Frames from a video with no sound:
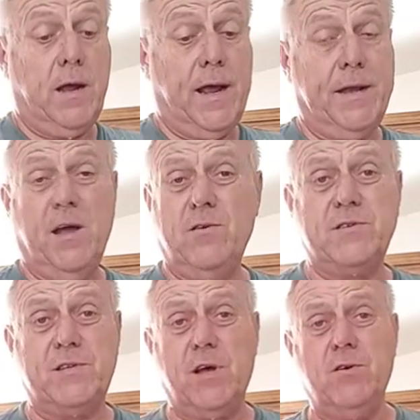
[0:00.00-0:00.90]
And
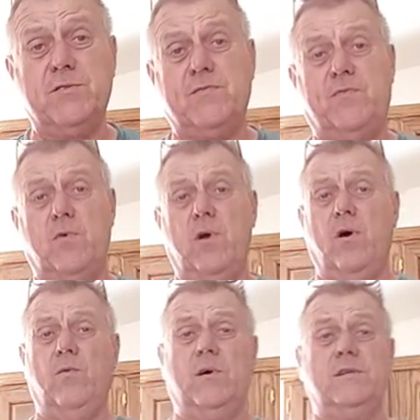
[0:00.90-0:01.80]
those
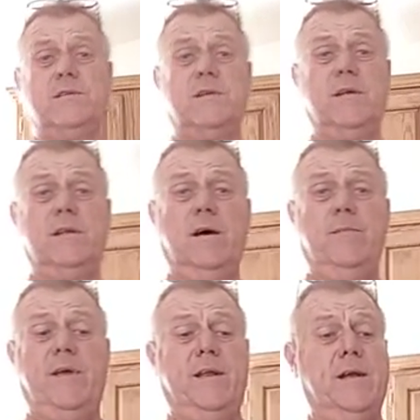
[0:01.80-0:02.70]
foil ones, I
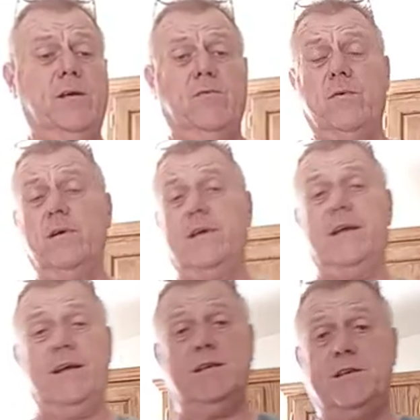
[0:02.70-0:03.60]
mean, they're really
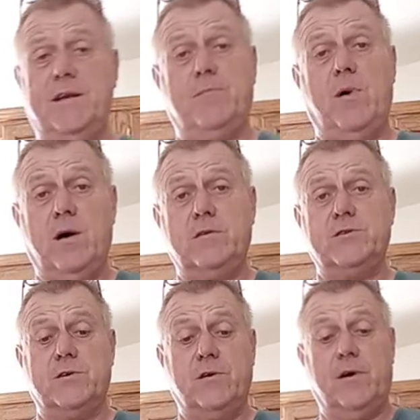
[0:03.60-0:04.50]
easy to
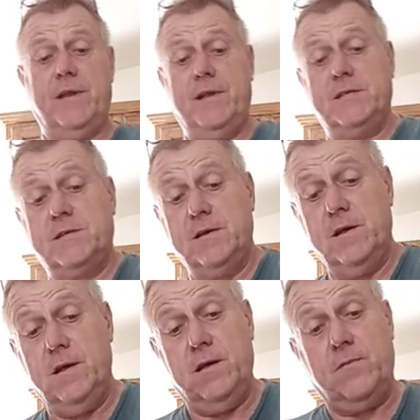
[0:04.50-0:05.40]
puncture on. This
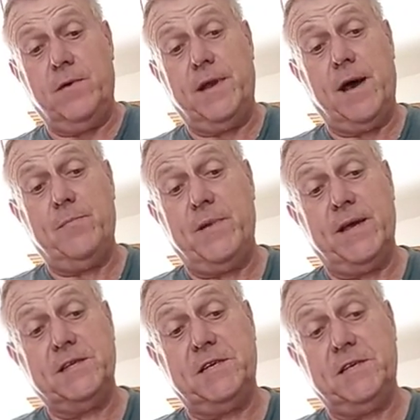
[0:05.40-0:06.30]
would not be
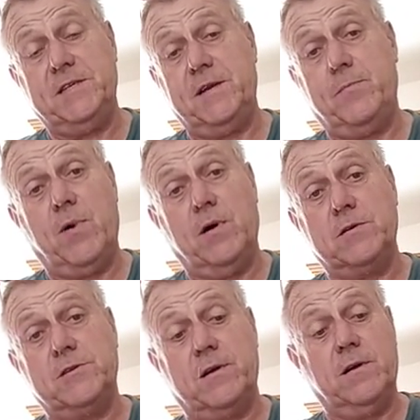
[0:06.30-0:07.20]
as easy to
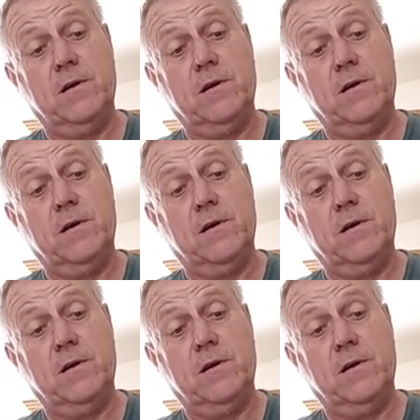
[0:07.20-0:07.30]
puncture.